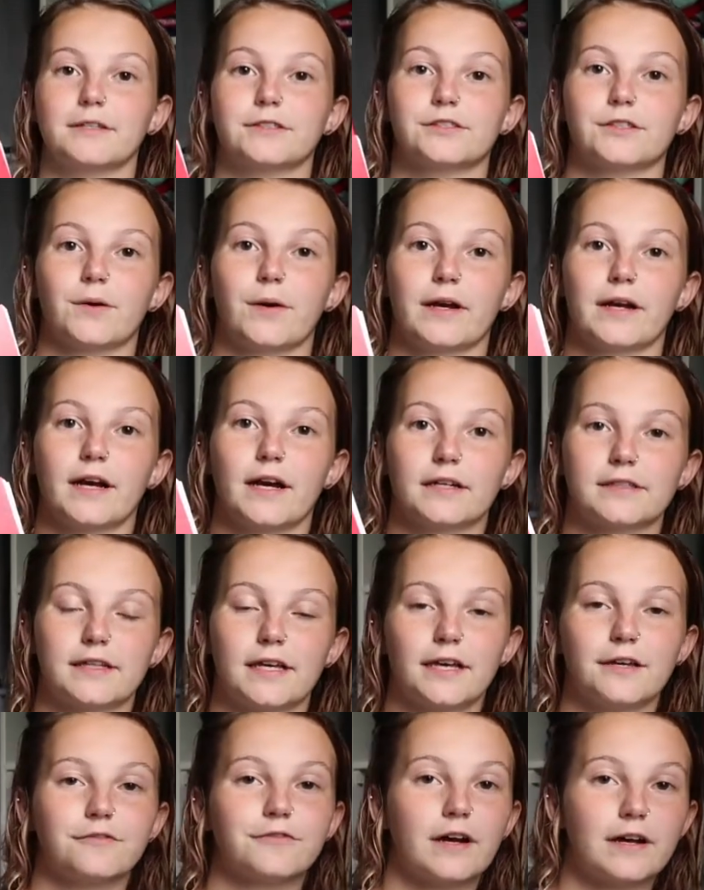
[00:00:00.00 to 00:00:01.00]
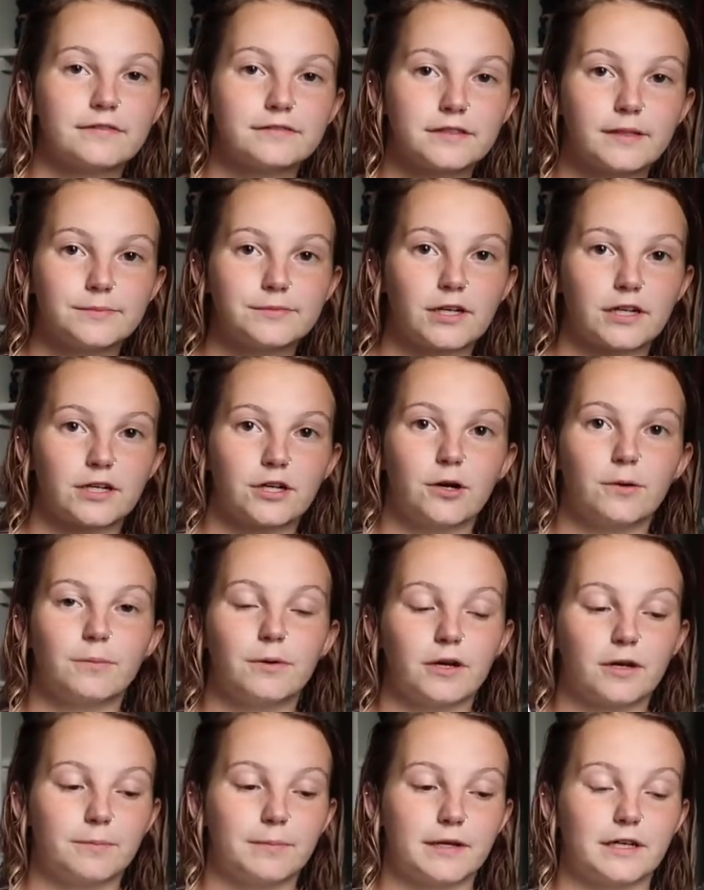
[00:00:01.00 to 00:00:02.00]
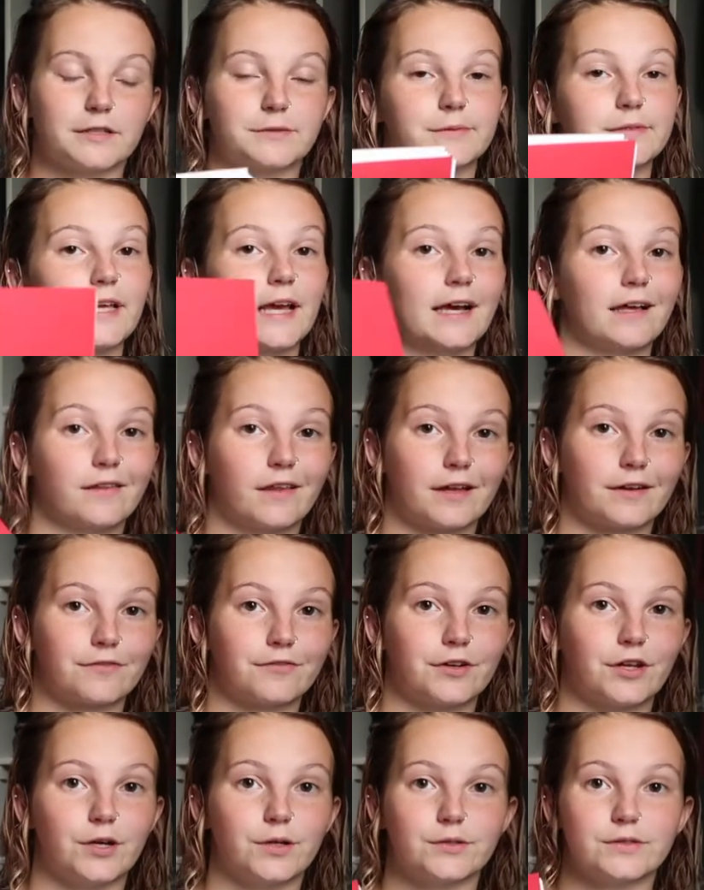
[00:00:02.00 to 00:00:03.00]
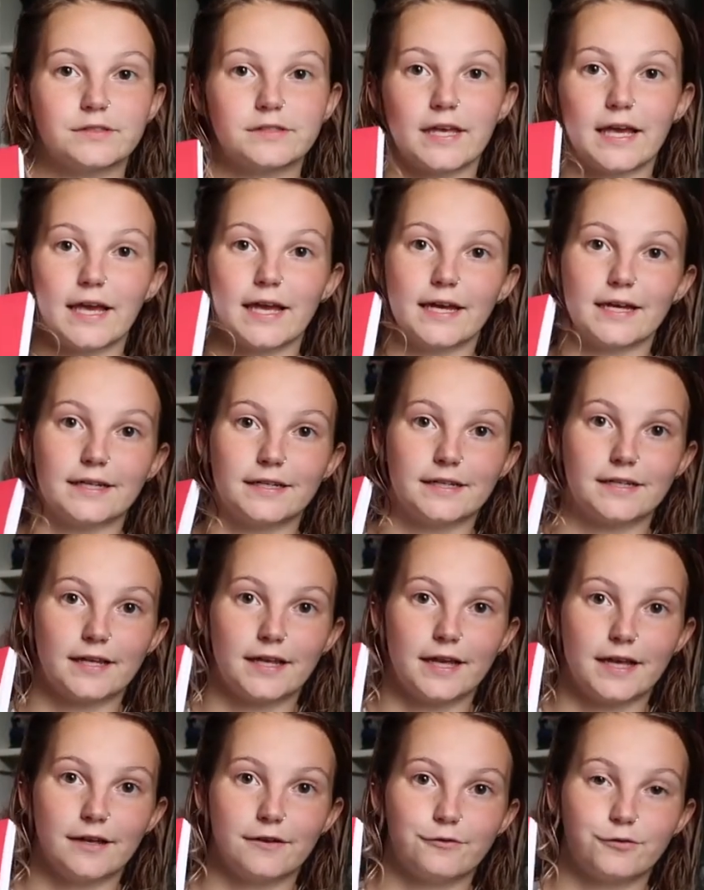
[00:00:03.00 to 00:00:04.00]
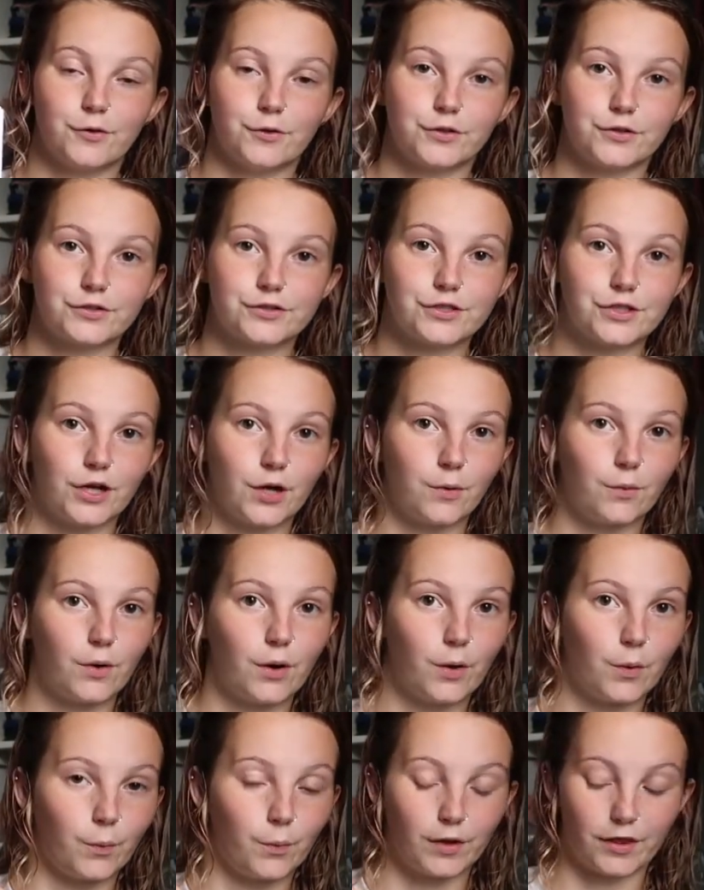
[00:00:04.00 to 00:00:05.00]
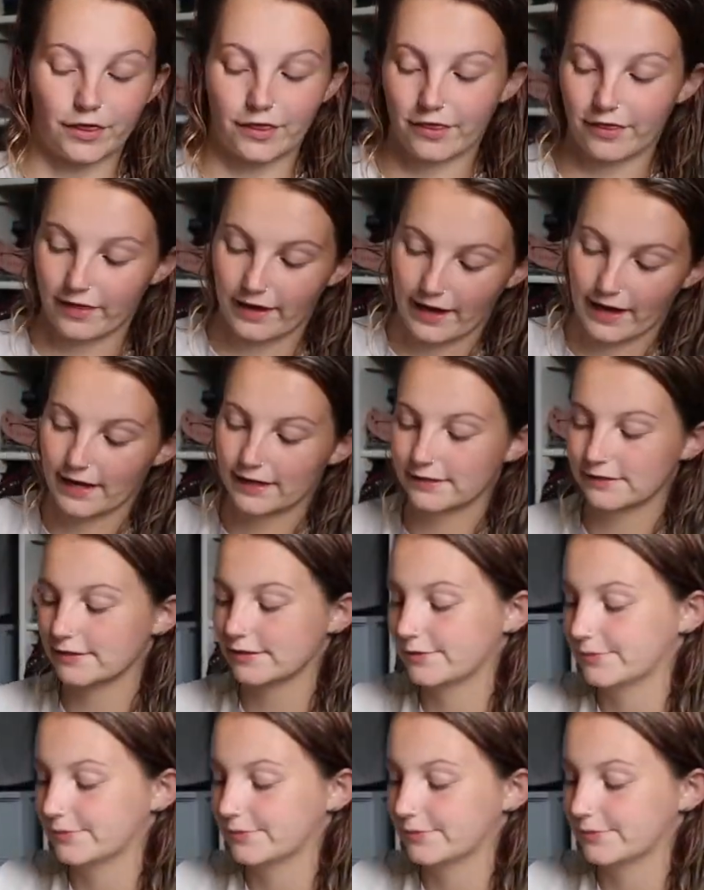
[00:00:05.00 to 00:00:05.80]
So I got a 5 subject notebook because we take a lot of notes, and a folder to go with that.